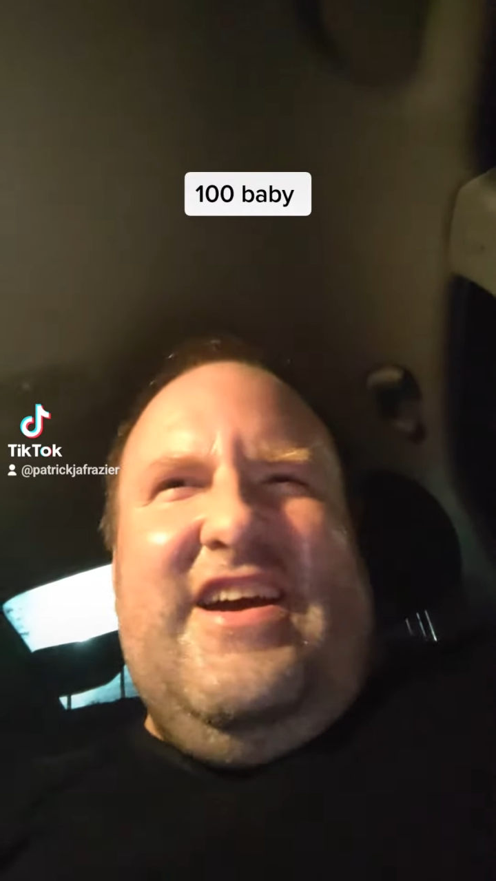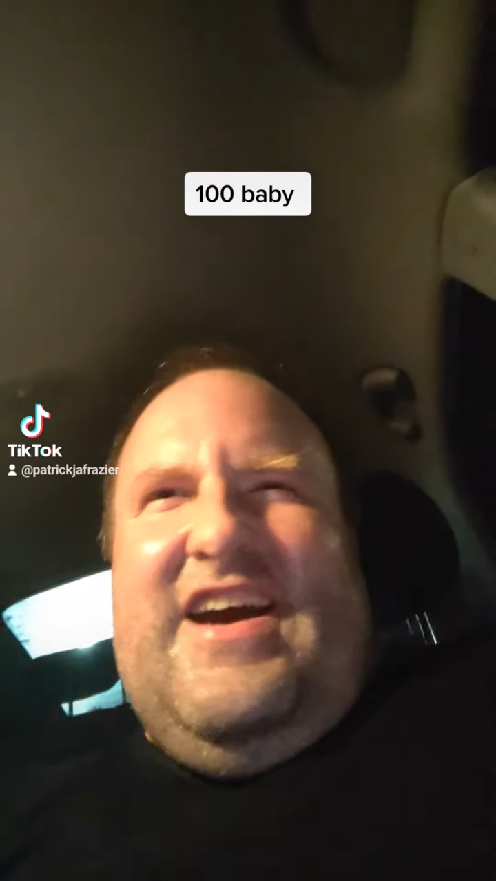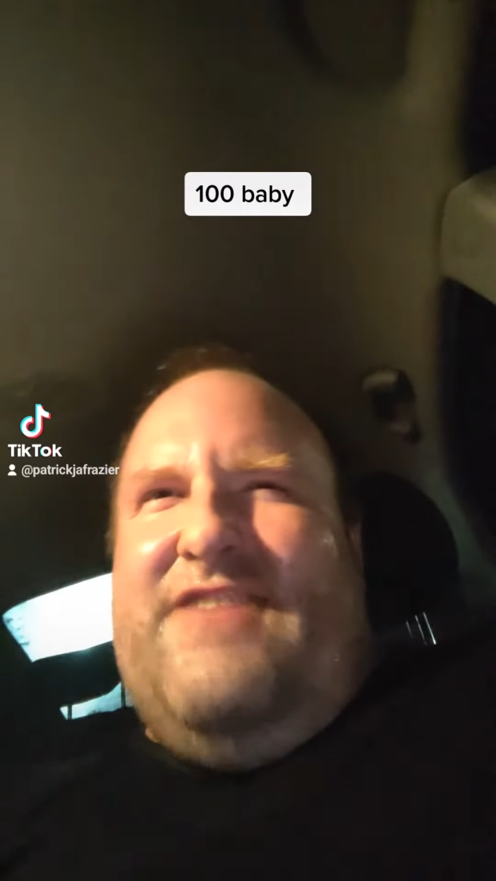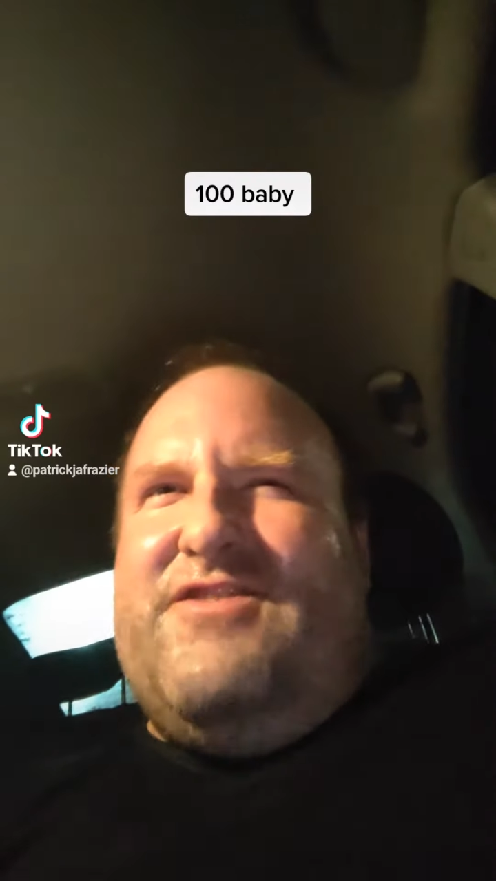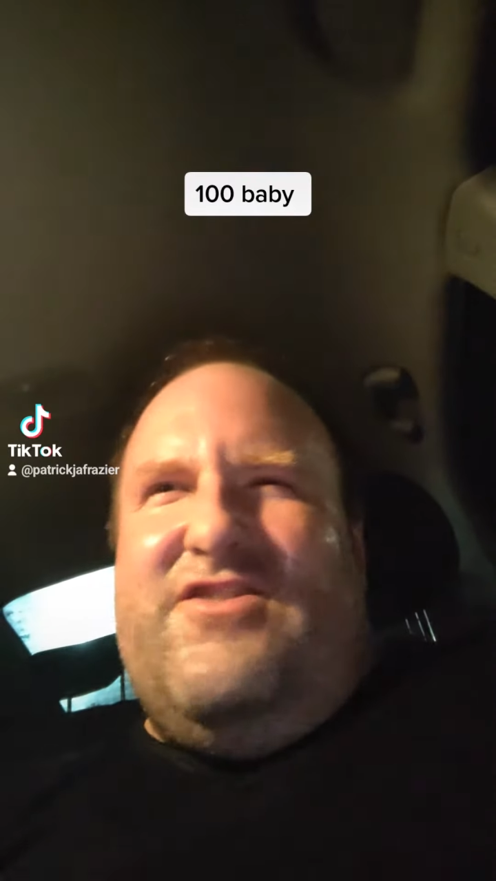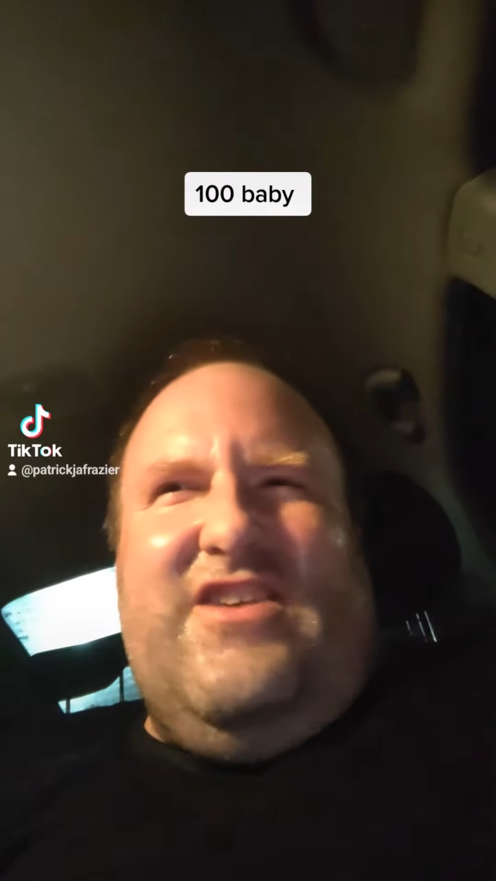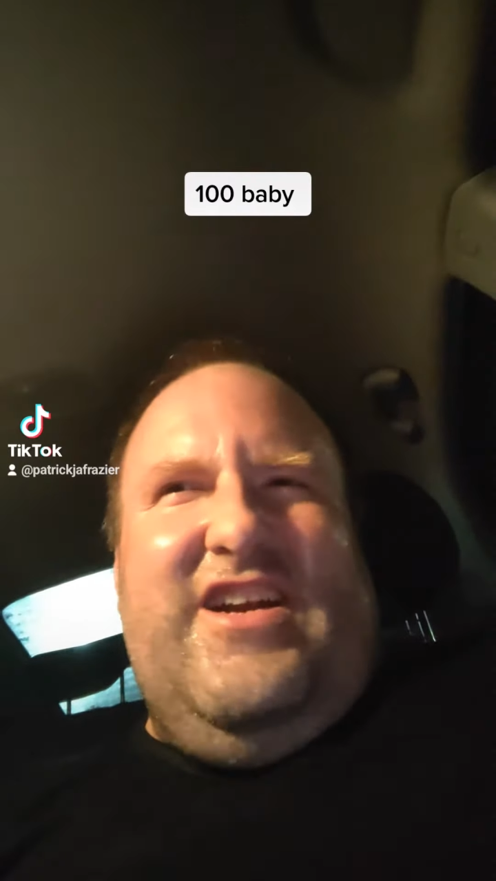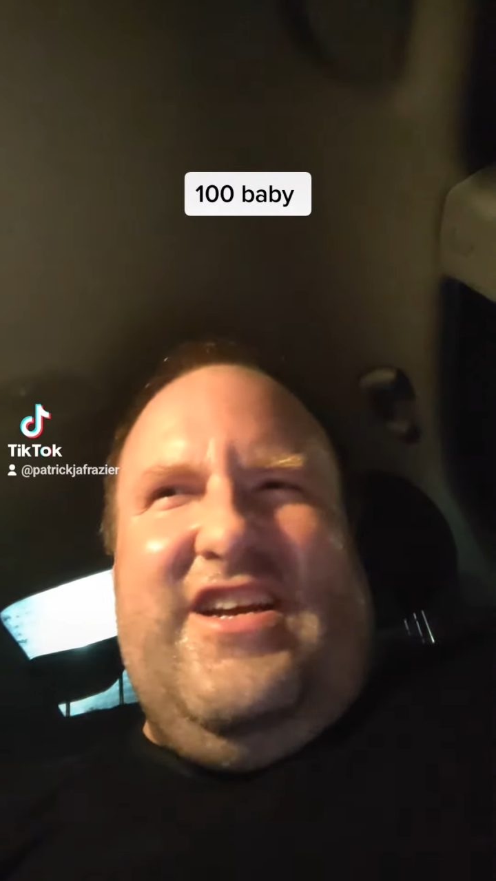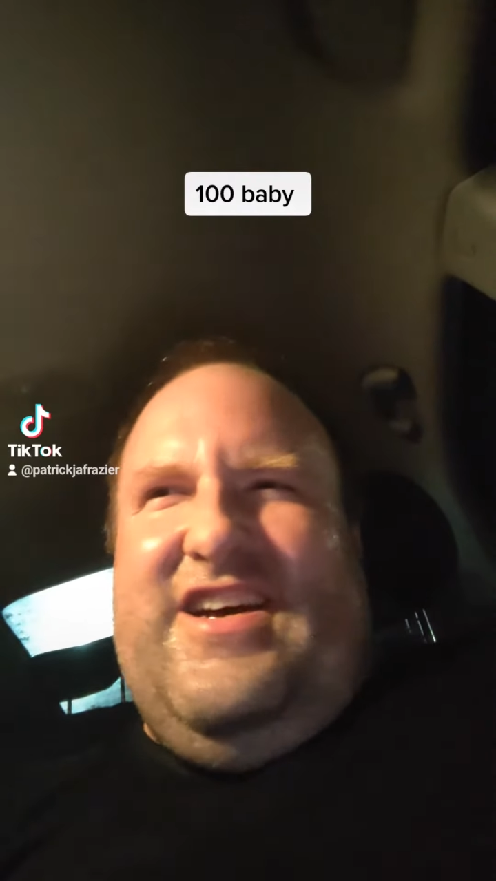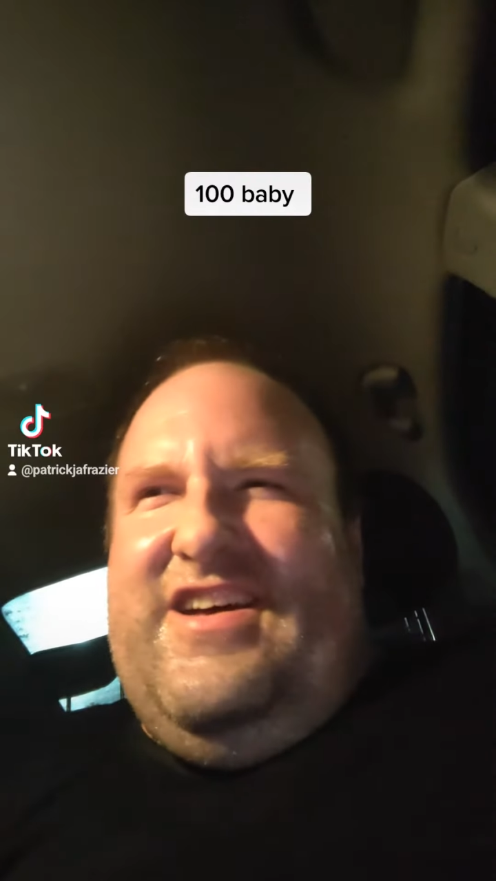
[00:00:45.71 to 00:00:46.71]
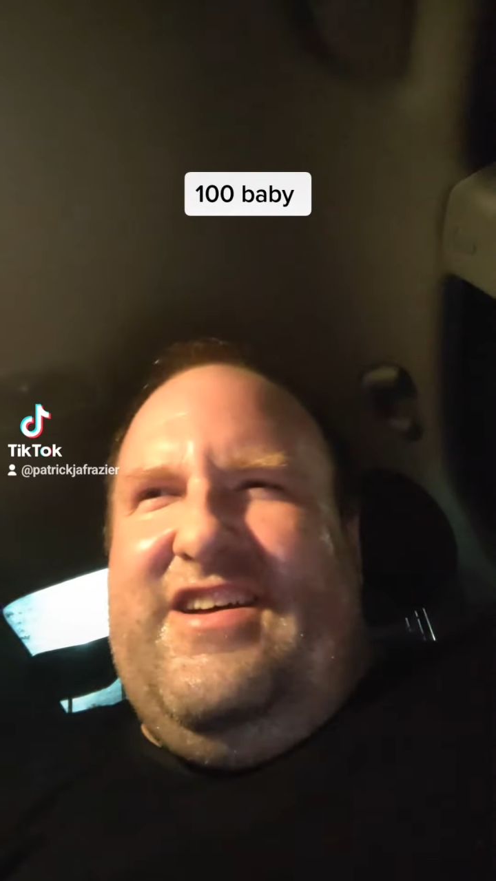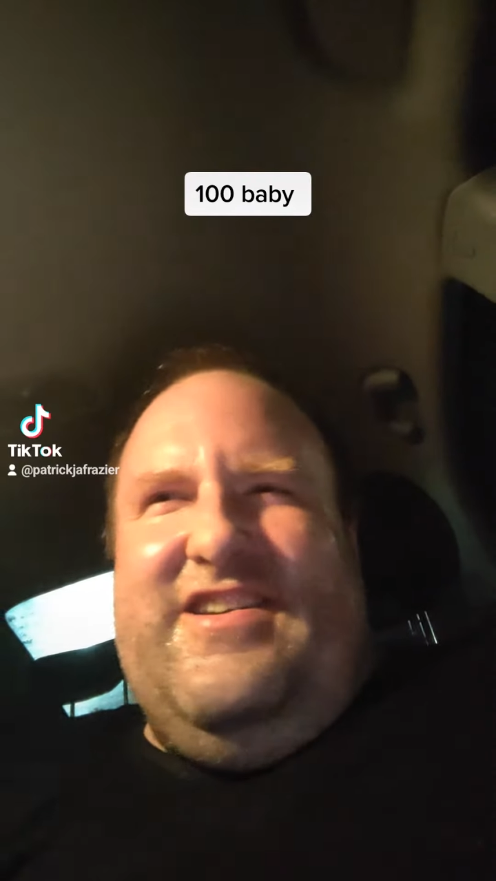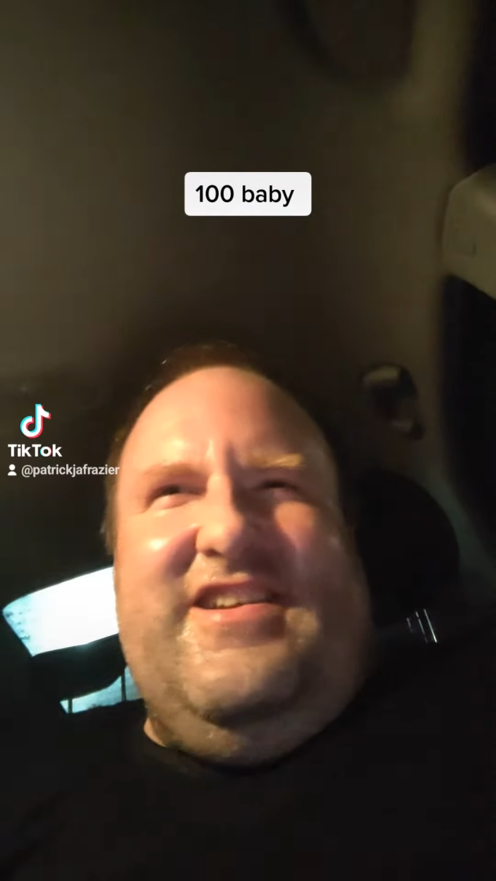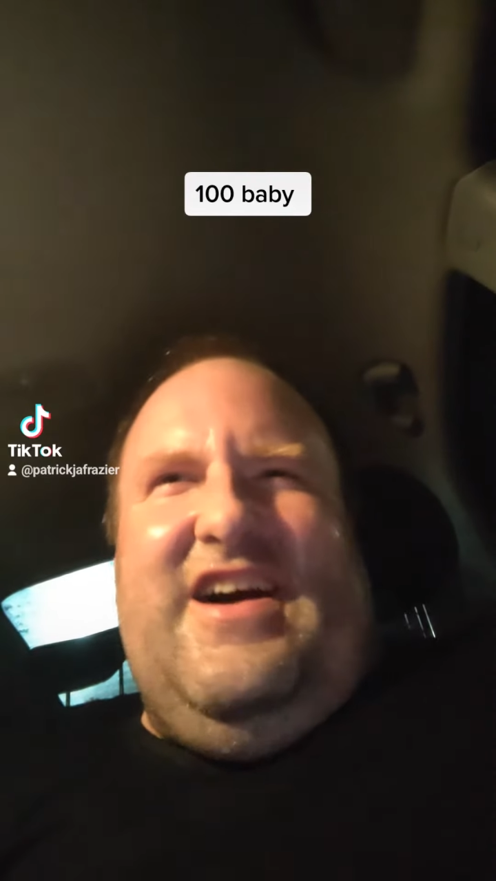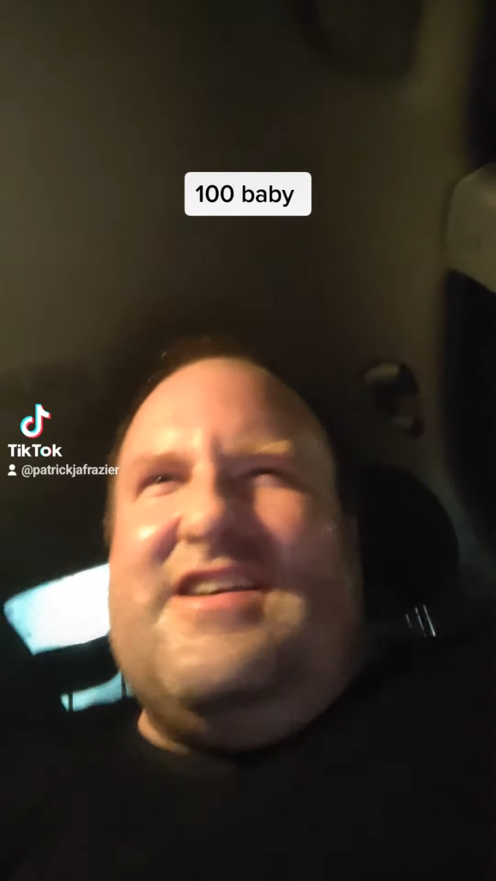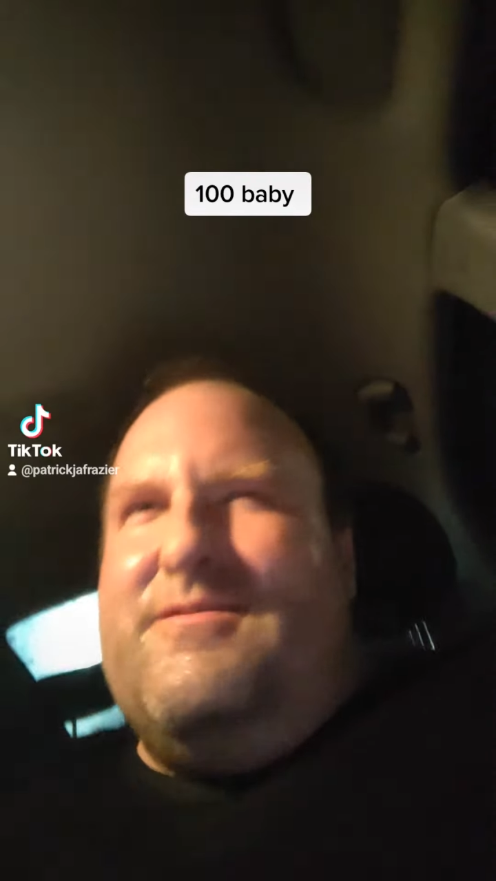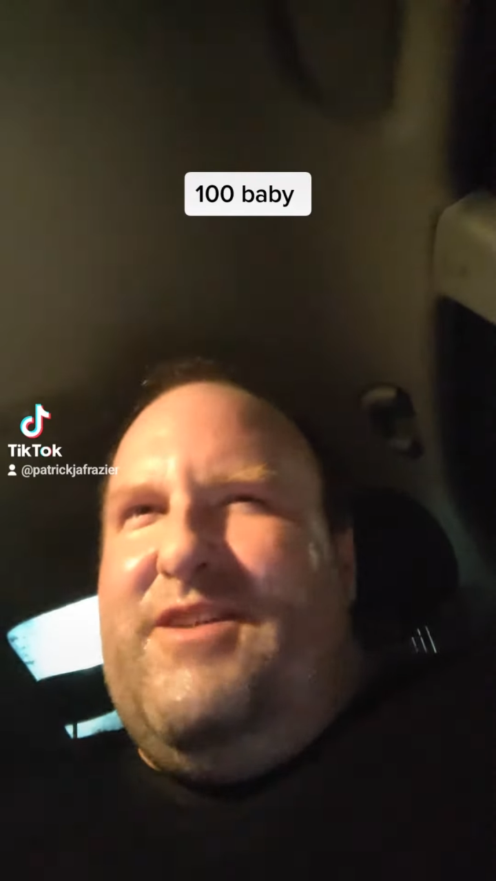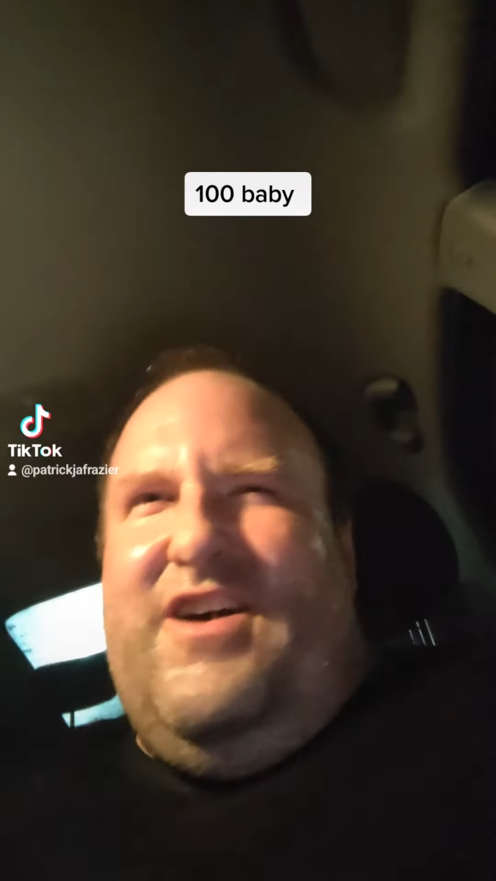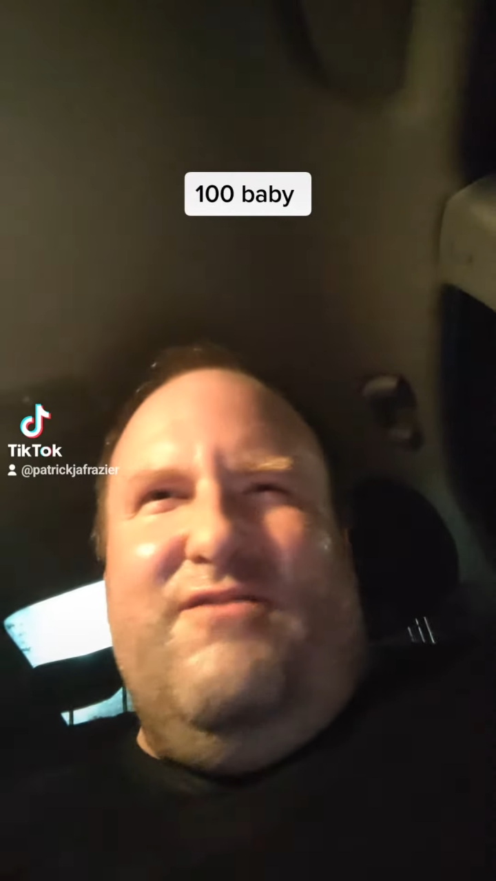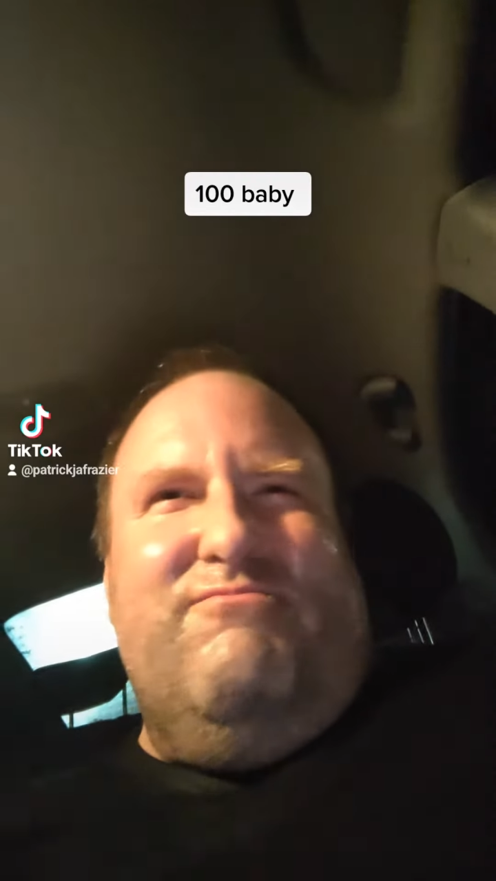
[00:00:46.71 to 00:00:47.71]
have to try to talk
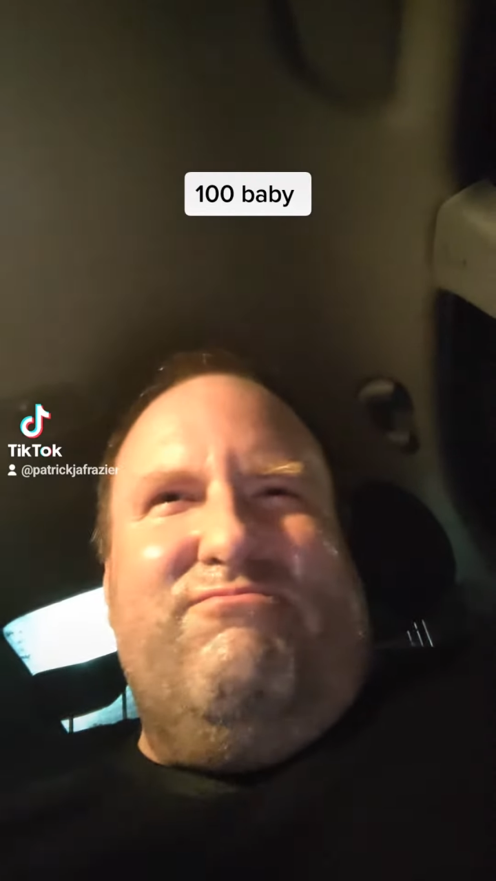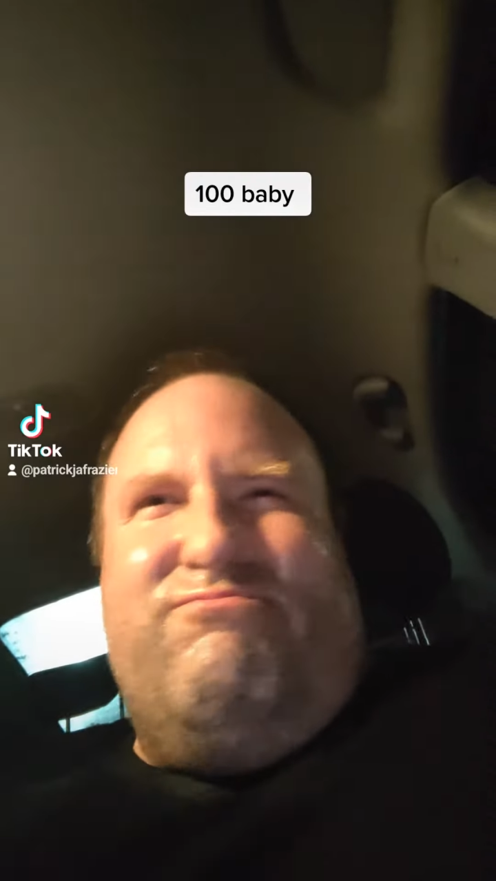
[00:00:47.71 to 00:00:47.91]
about